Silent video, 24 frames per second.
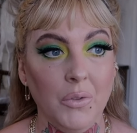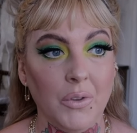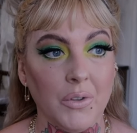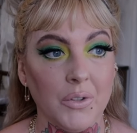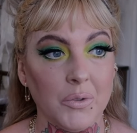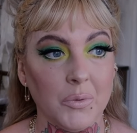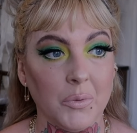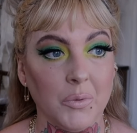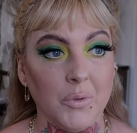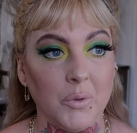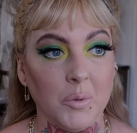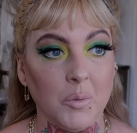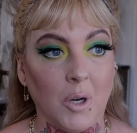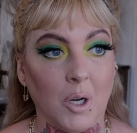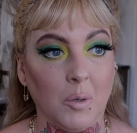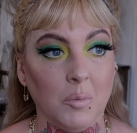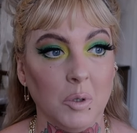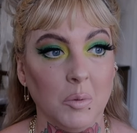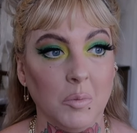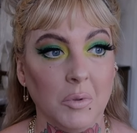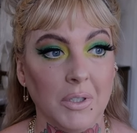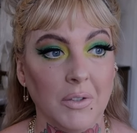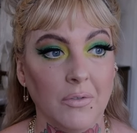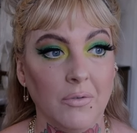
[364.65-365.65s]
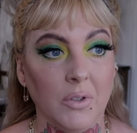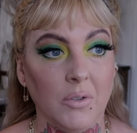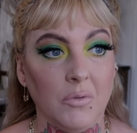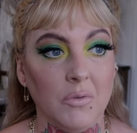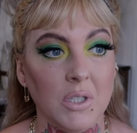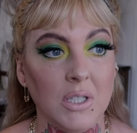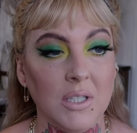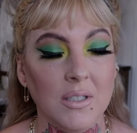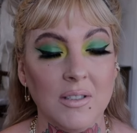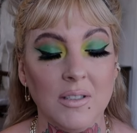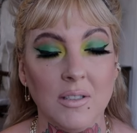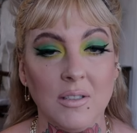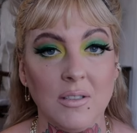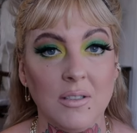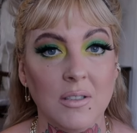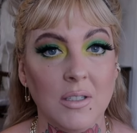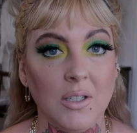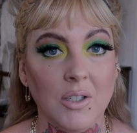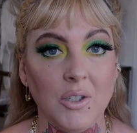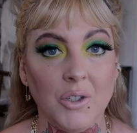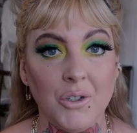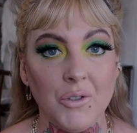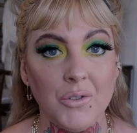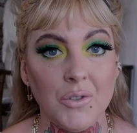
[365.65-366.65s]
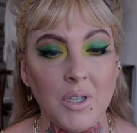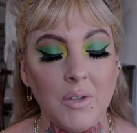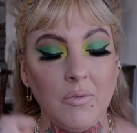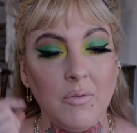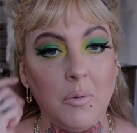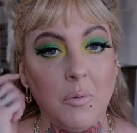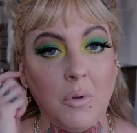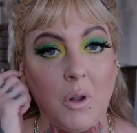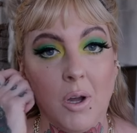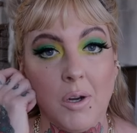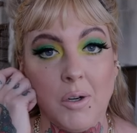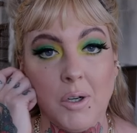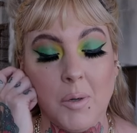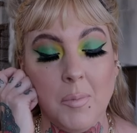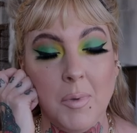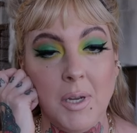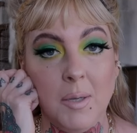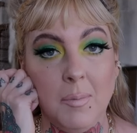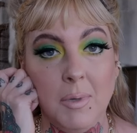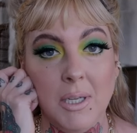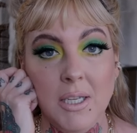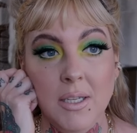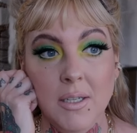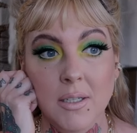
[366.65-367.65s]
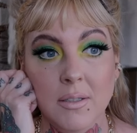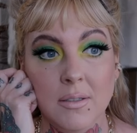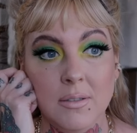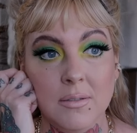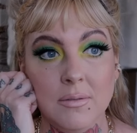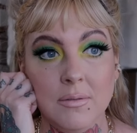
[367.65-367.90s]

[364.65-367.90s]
This was probably 15, 16 years, even longer maybe.